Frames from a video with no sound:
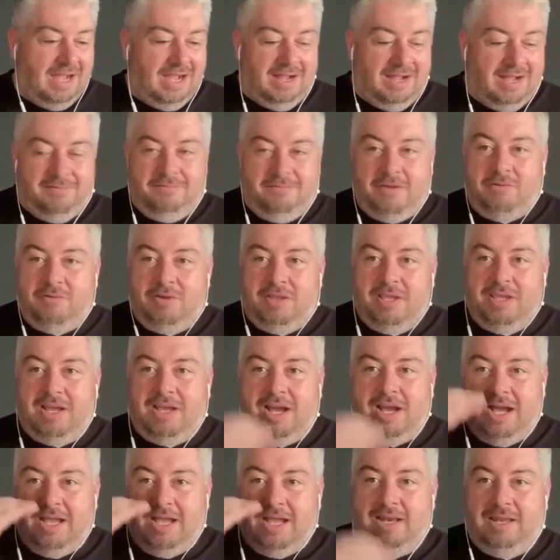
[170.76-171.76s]
very
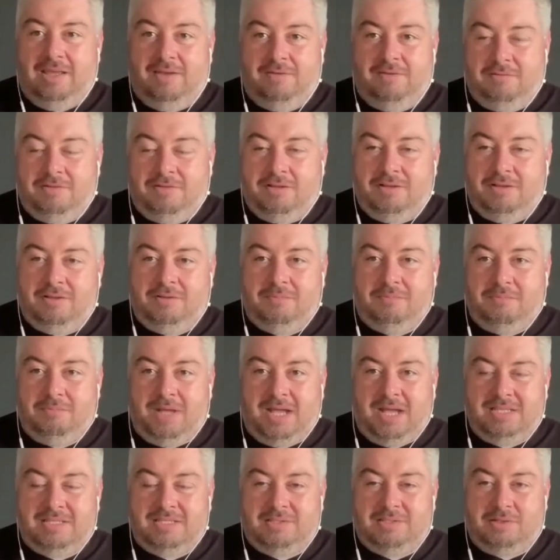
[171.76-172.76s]
high level
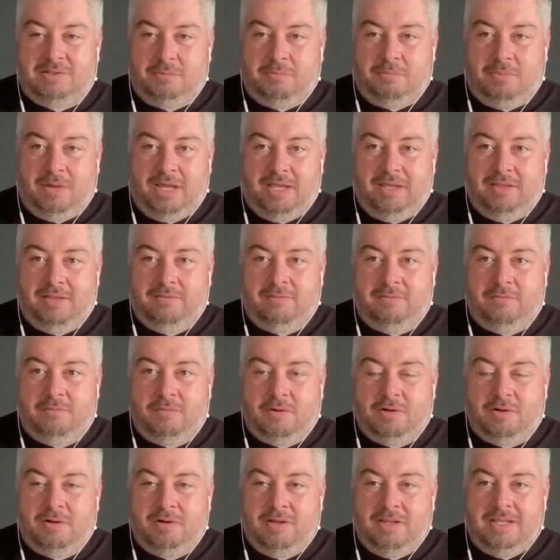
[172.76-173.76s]
mastermind
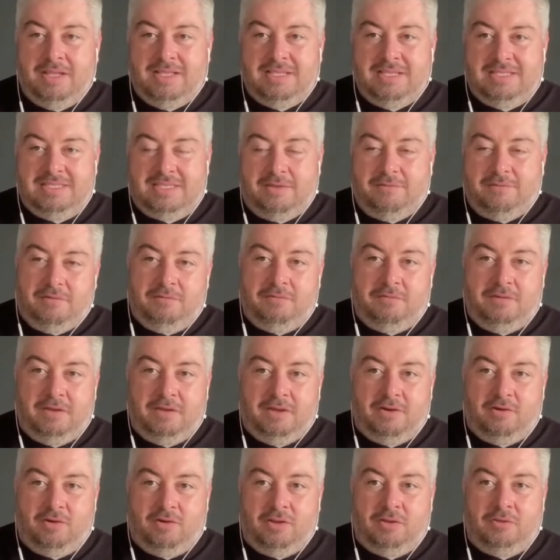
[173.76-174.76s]
for
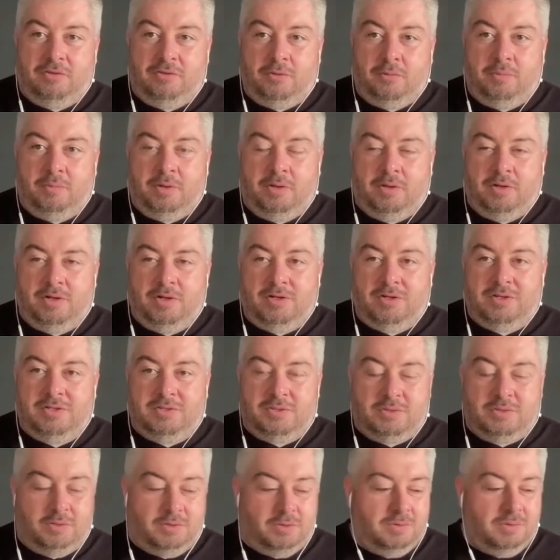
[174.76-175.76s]
7-figure entrepreneurs
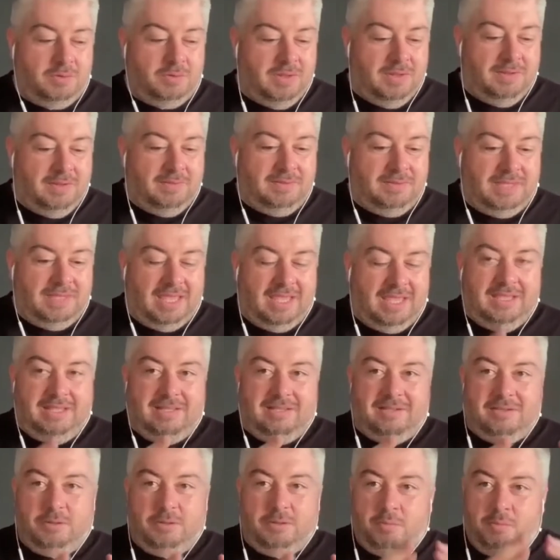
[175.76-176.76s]
to
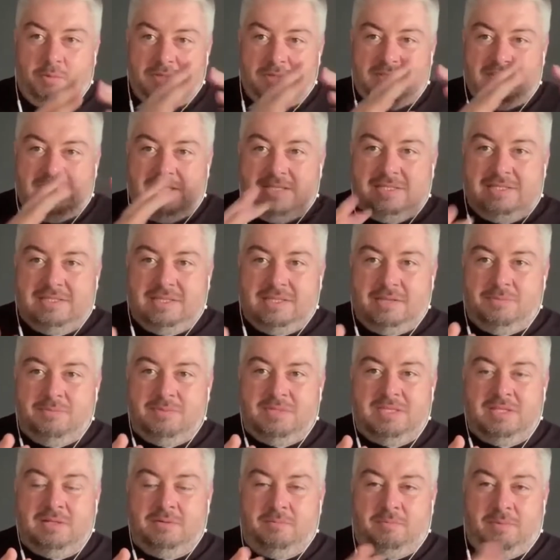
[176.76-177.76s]
put
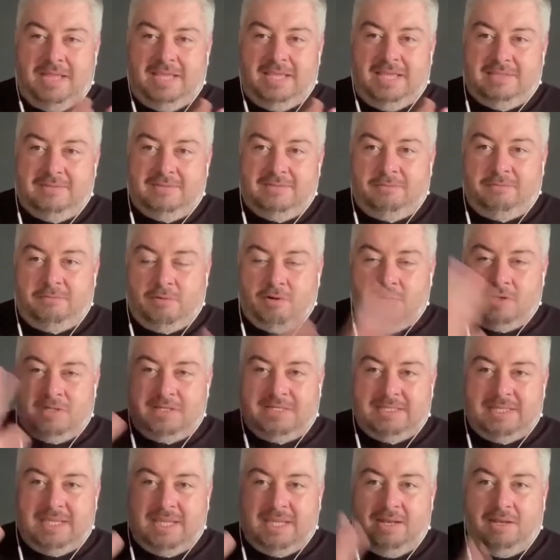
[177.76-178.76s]
systems in place for
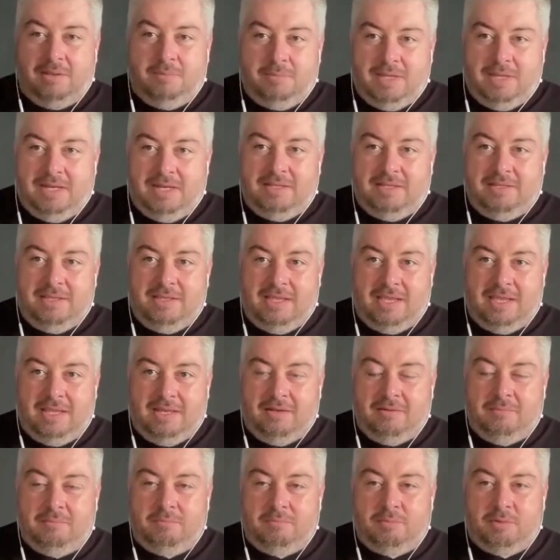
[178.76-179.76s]
scalability
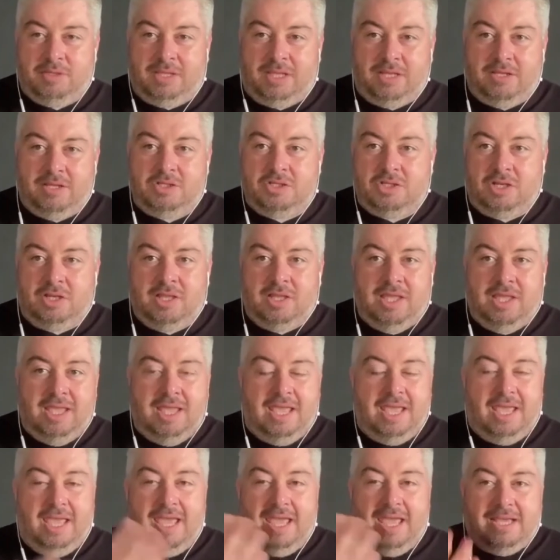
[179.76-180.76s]
and potential
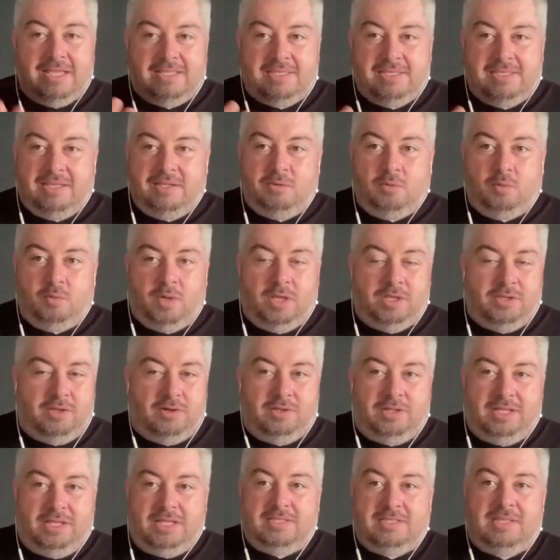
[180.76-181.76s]
exit, whether
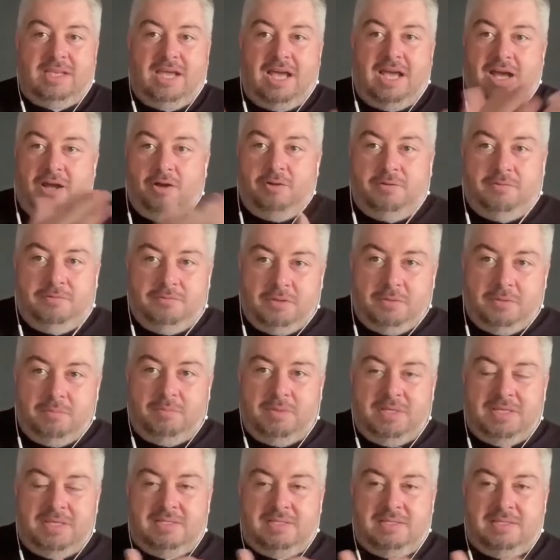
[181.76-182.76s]
that's out of the
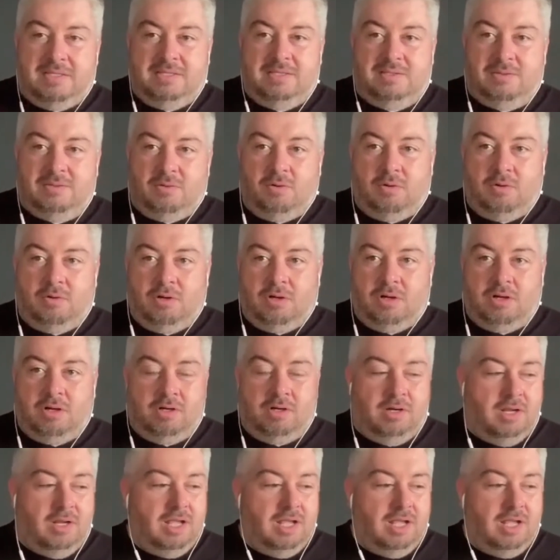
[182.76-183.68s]
business or